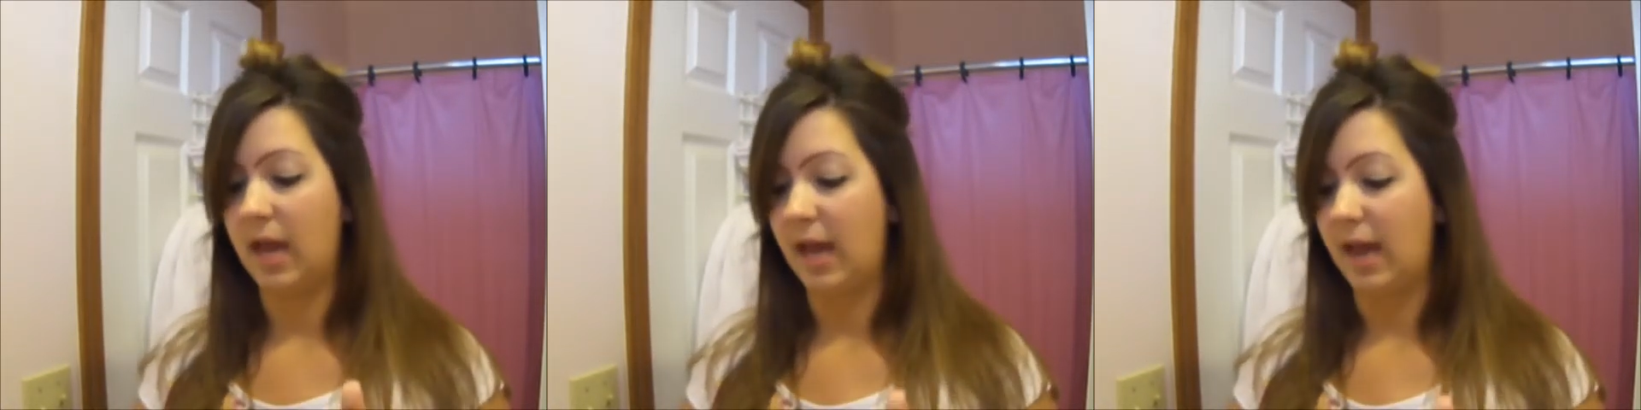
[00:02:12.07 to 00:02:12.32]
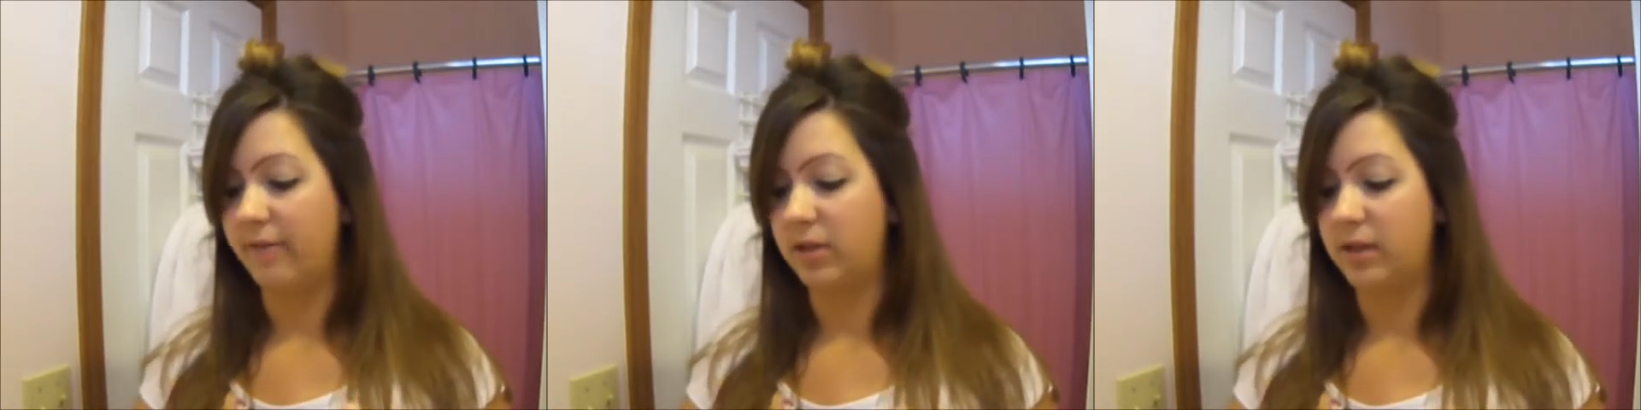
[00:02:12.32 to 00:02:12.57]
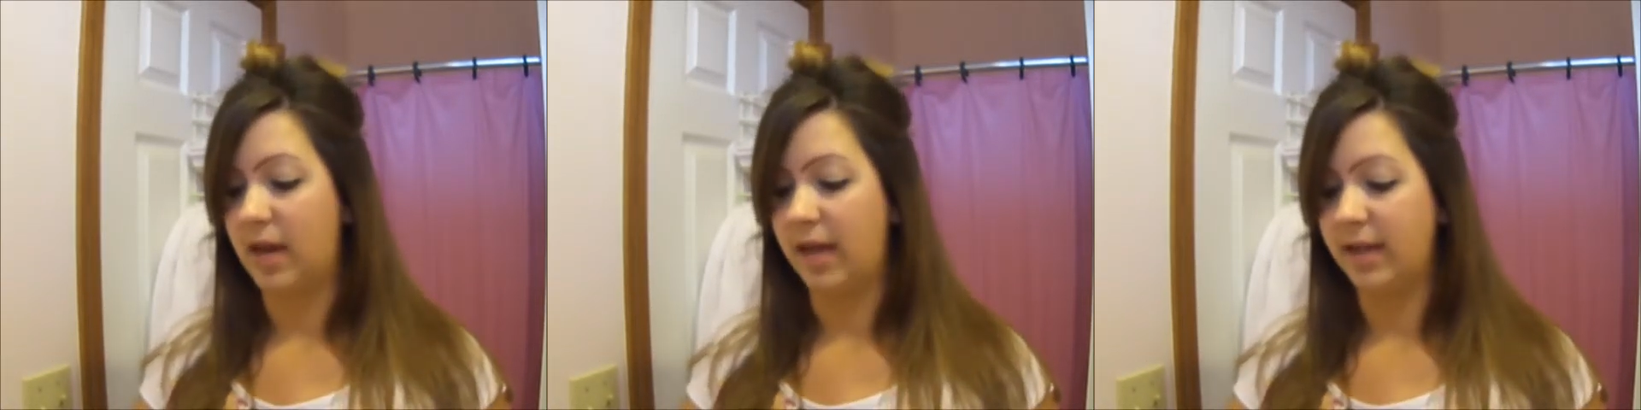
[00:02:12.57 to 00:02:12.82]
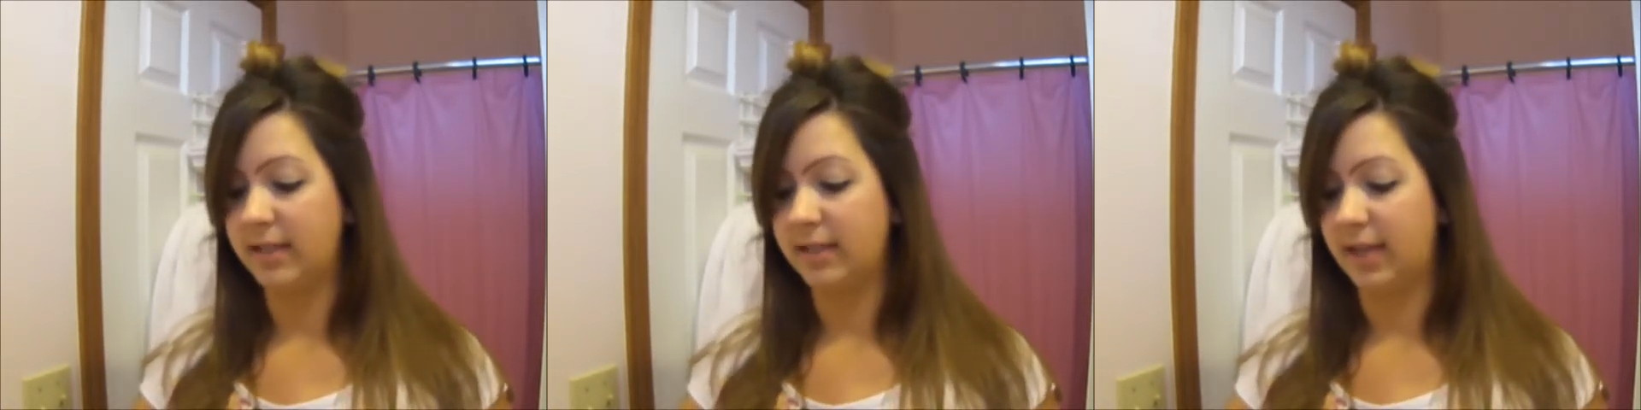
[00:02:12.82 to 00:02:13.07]
I have it on the
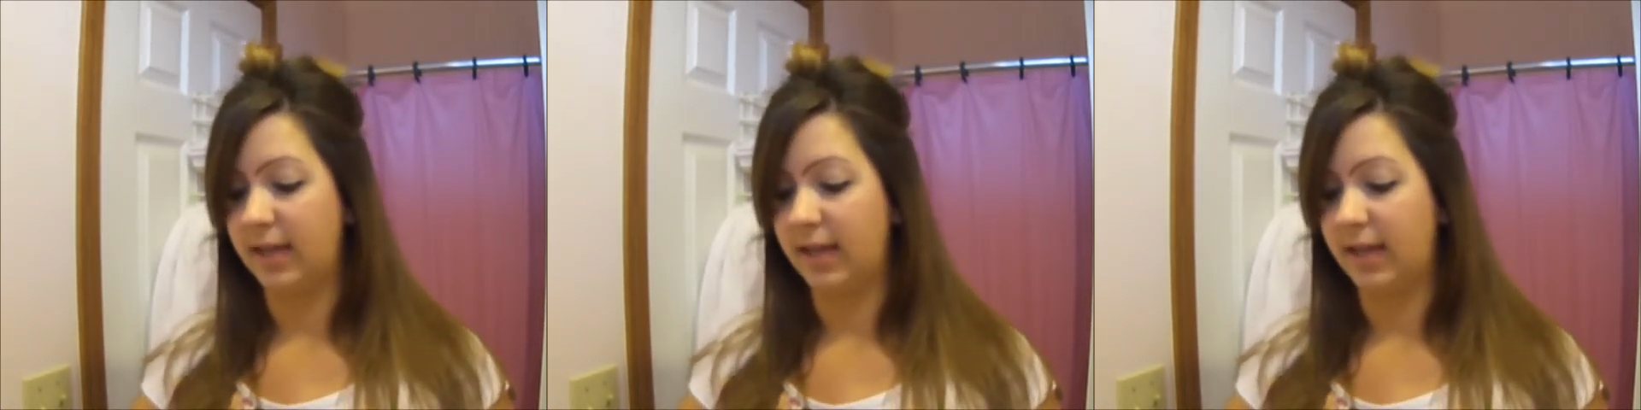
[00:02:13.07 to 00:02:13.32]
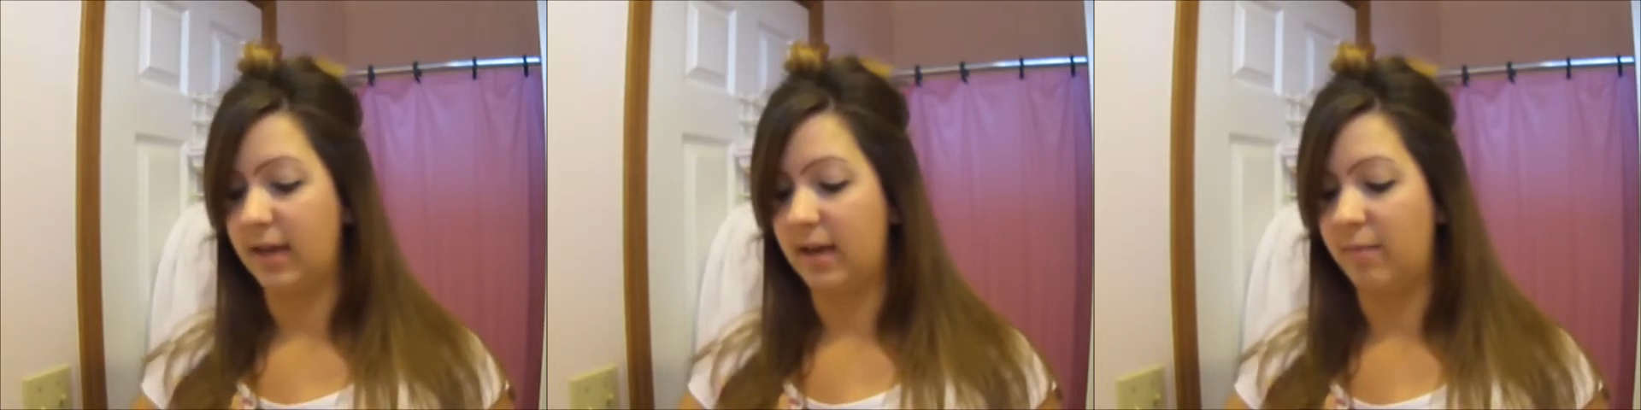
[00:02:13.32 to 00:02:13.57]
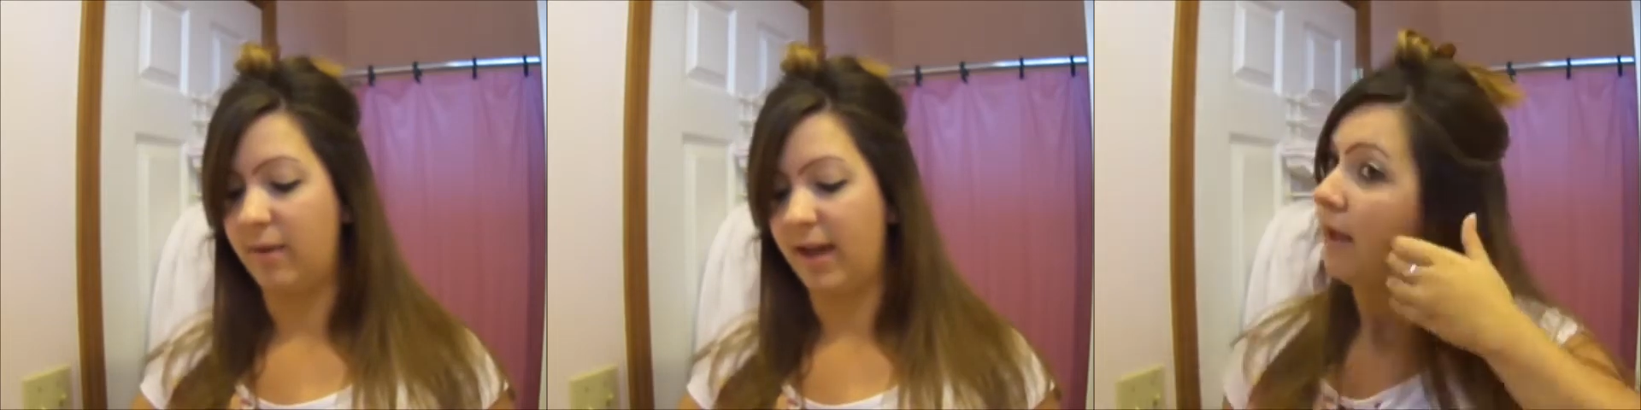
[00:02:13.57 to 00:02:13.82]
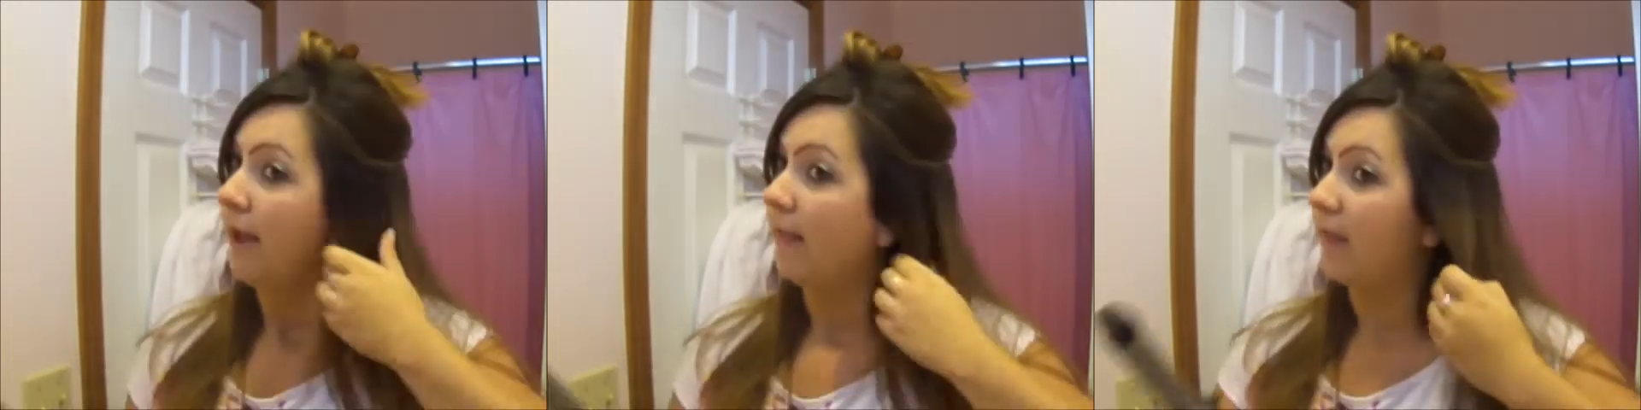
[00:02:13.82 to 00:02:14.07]
highest setting,
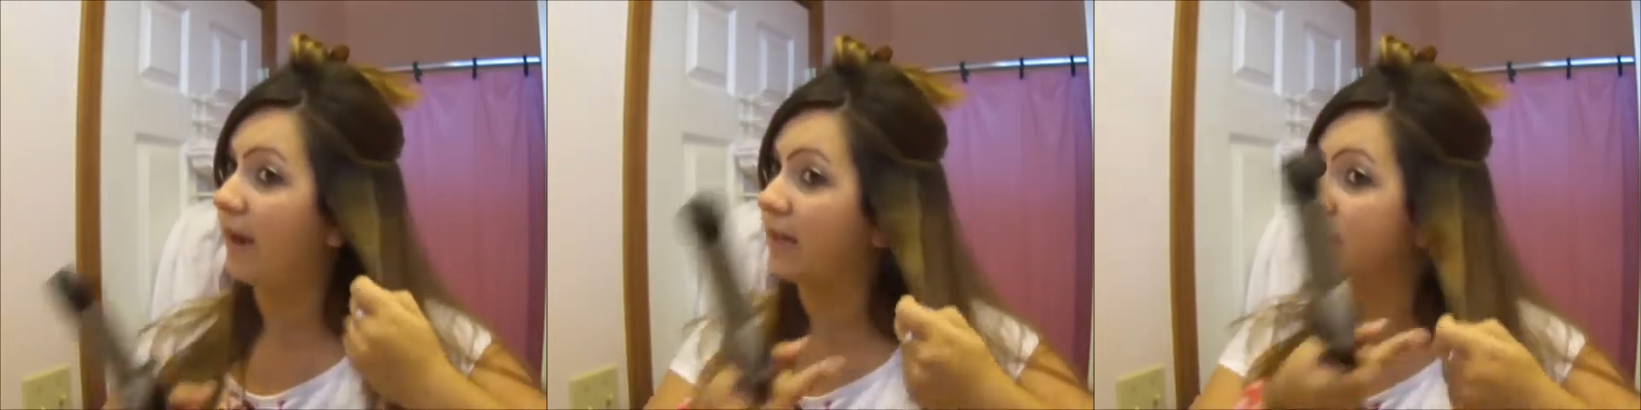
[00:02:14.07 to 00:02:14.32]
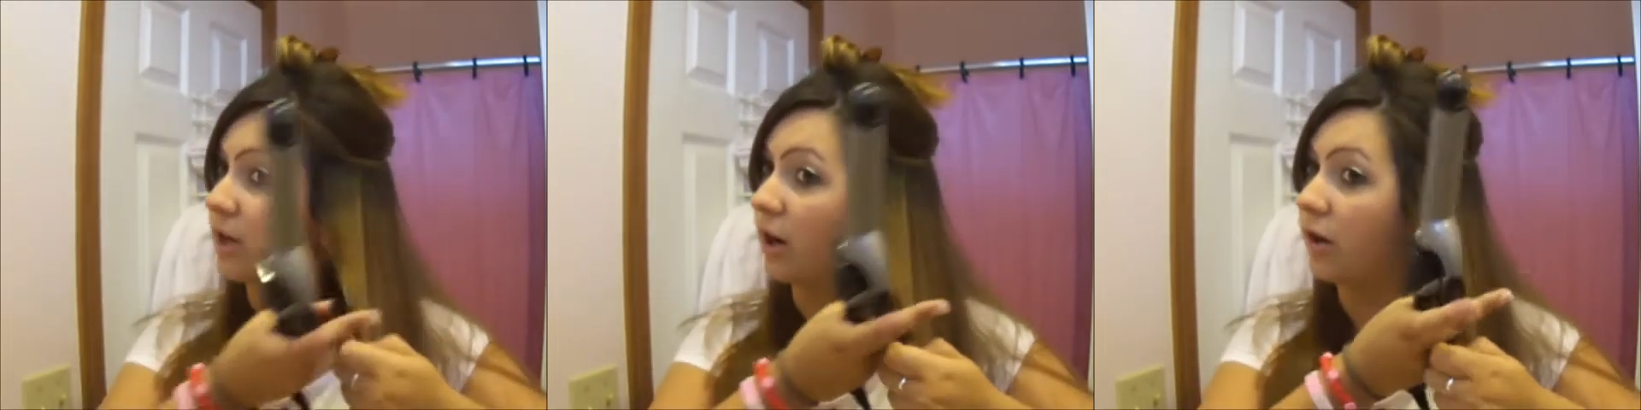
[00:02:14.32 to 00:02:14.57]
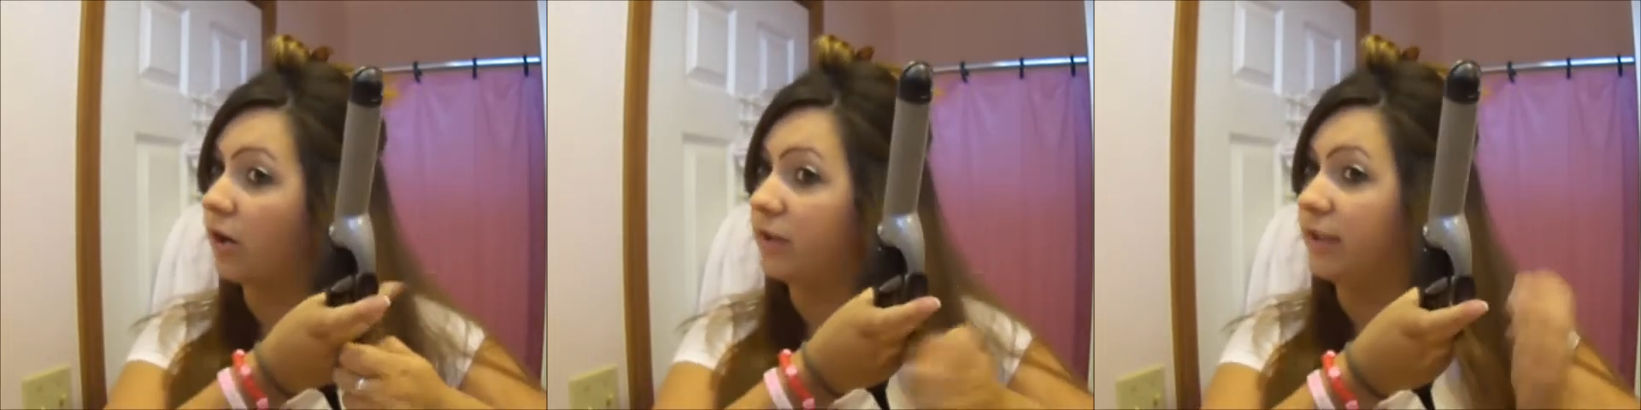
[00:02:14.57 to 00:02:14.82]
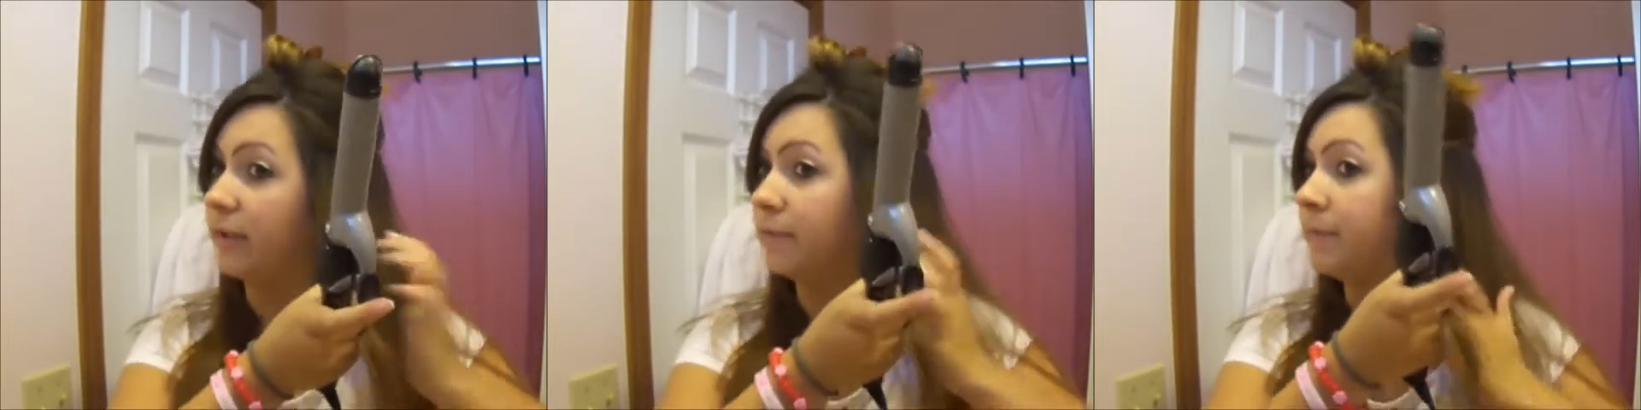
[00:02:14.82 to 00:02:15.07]
and then I start
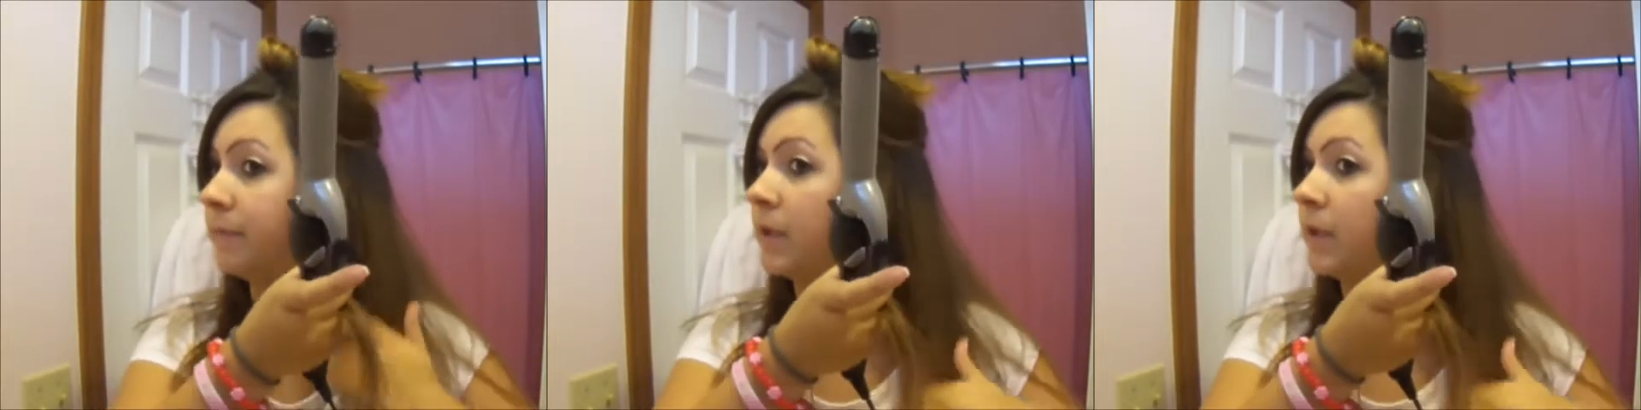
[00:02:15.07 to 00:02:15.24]
curling.